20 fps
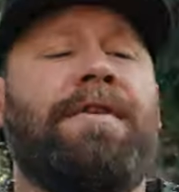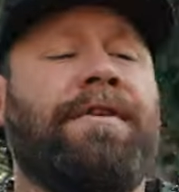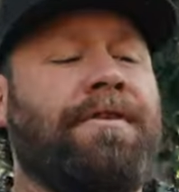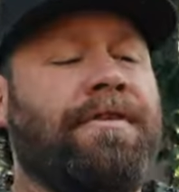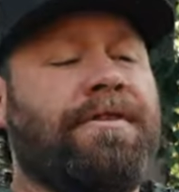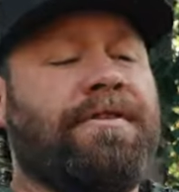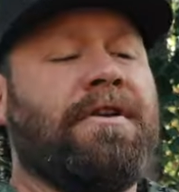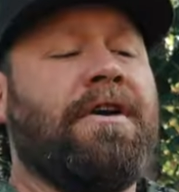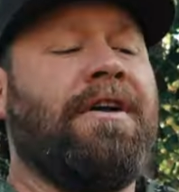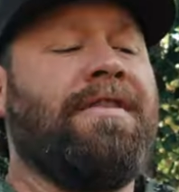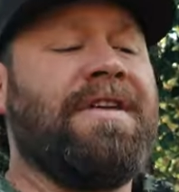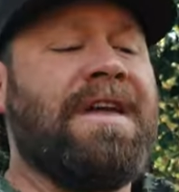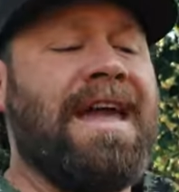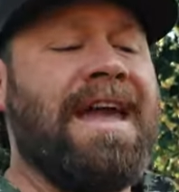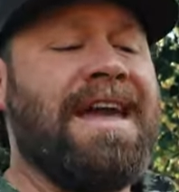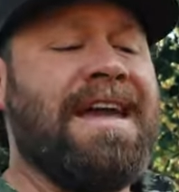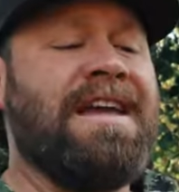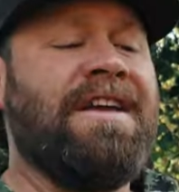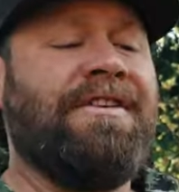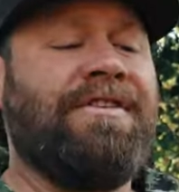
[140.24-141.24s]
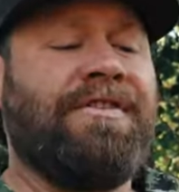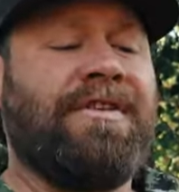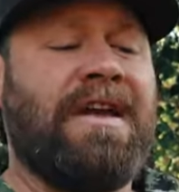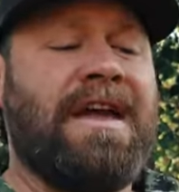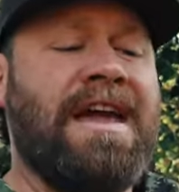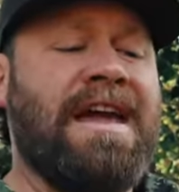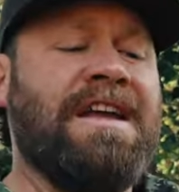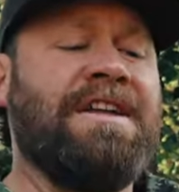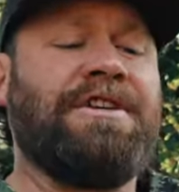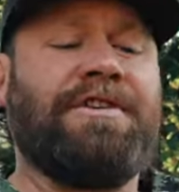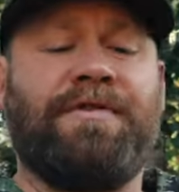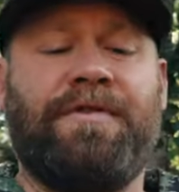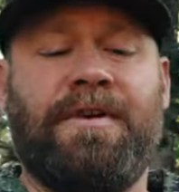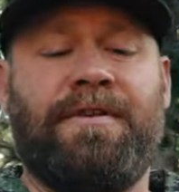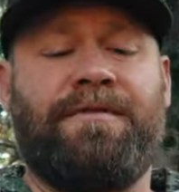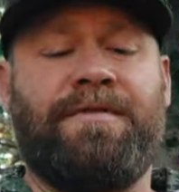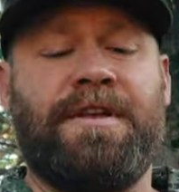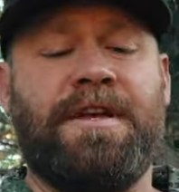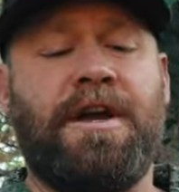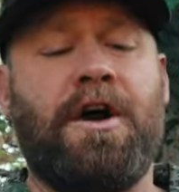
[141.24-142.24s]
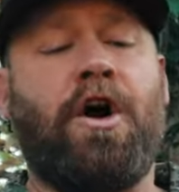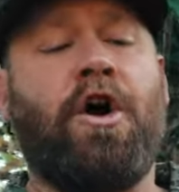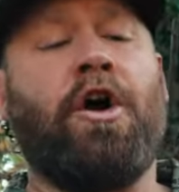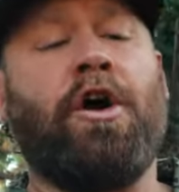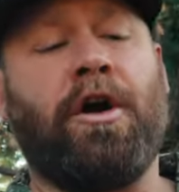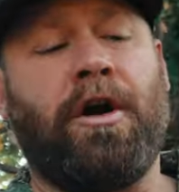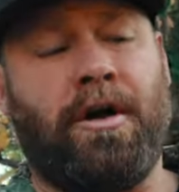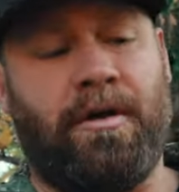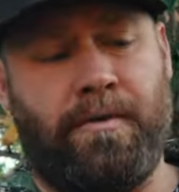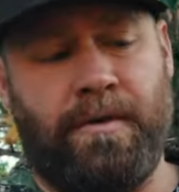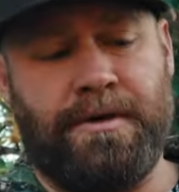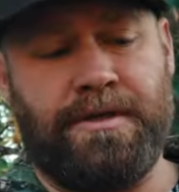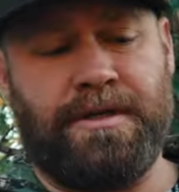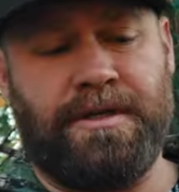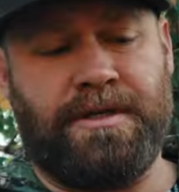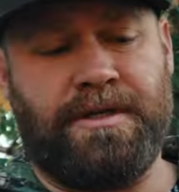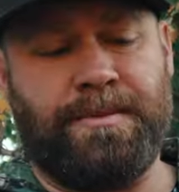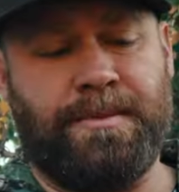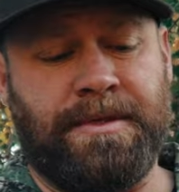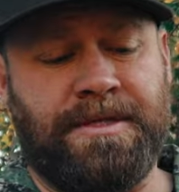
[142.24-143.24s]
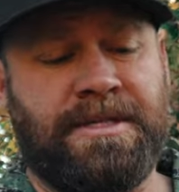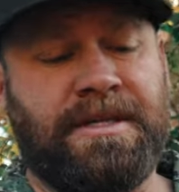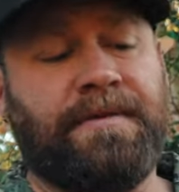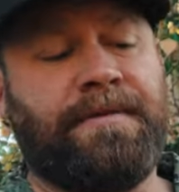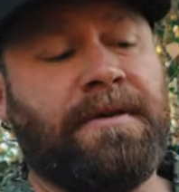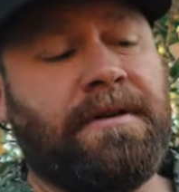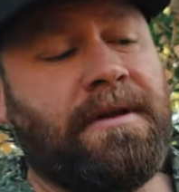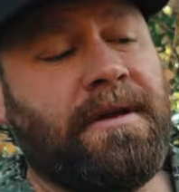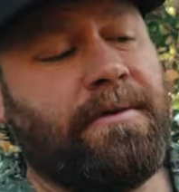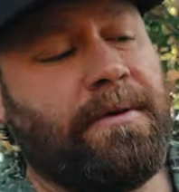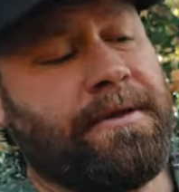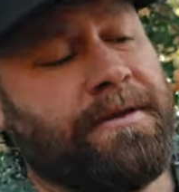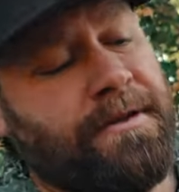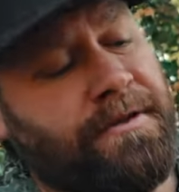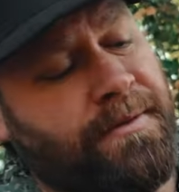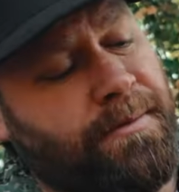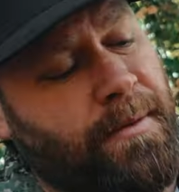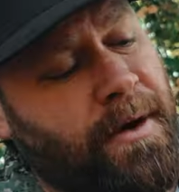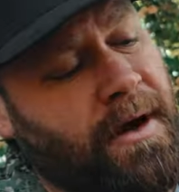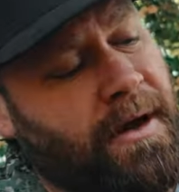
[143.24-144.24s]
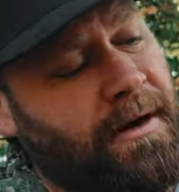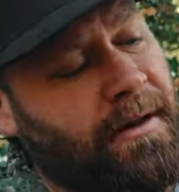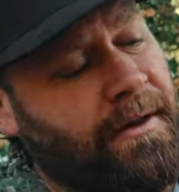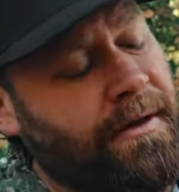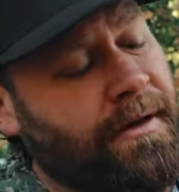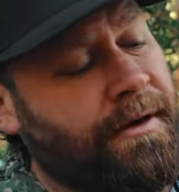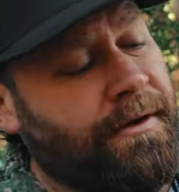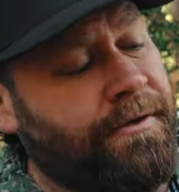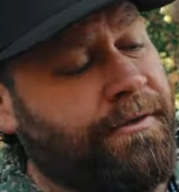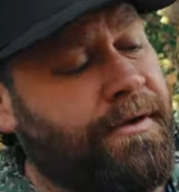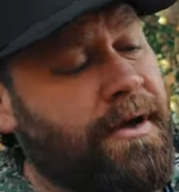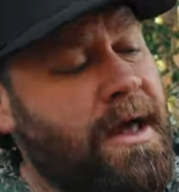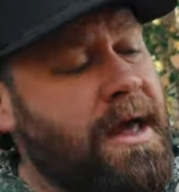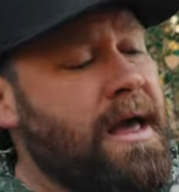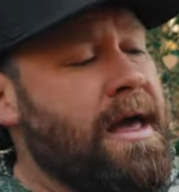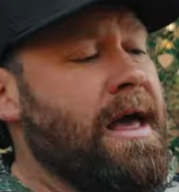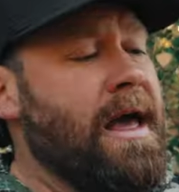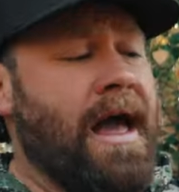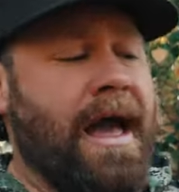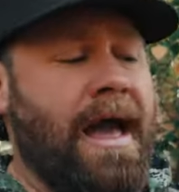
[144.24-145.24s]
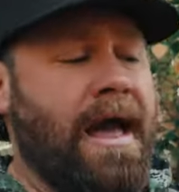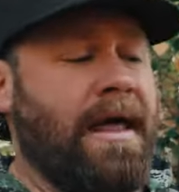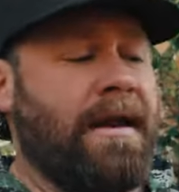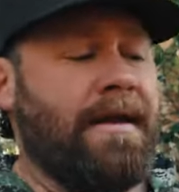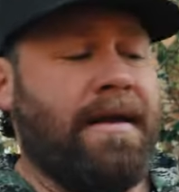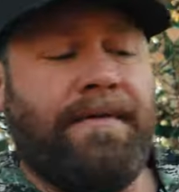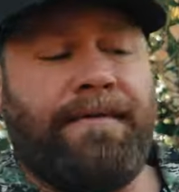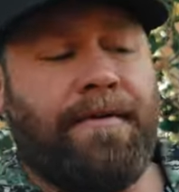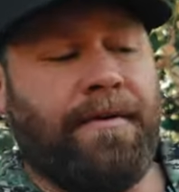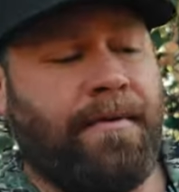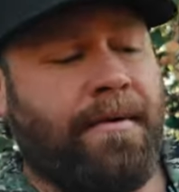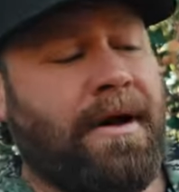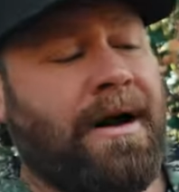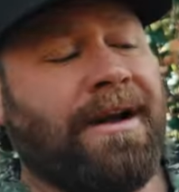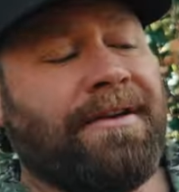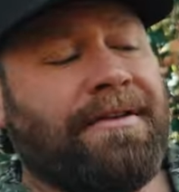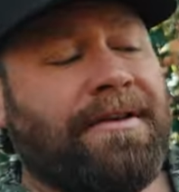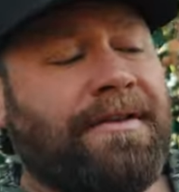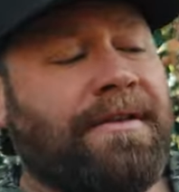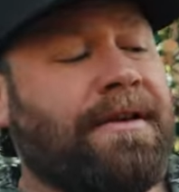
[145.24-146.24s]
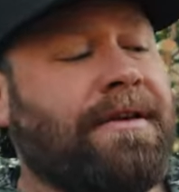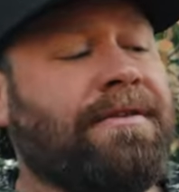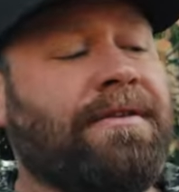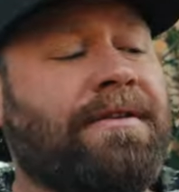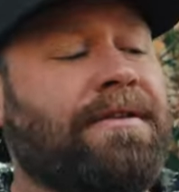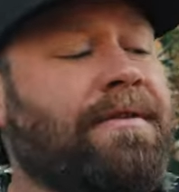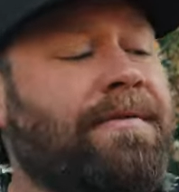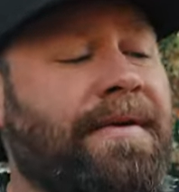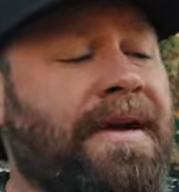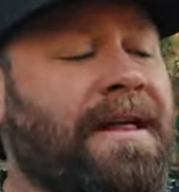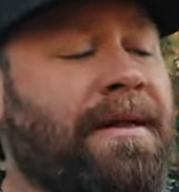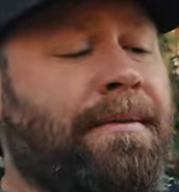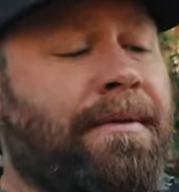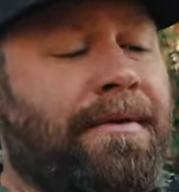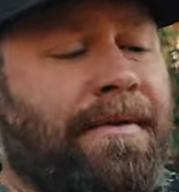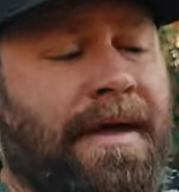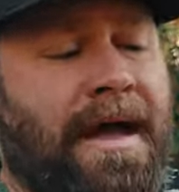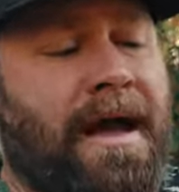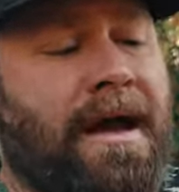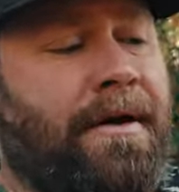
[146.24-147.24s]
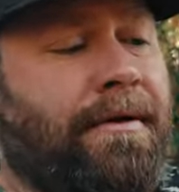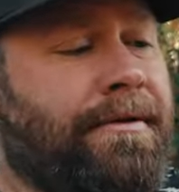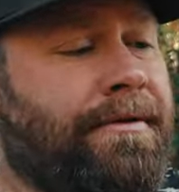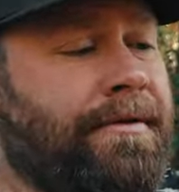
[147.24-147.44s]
This is called the ACE H50R, which is specifically what this model is. And if you're watching this, it's available now.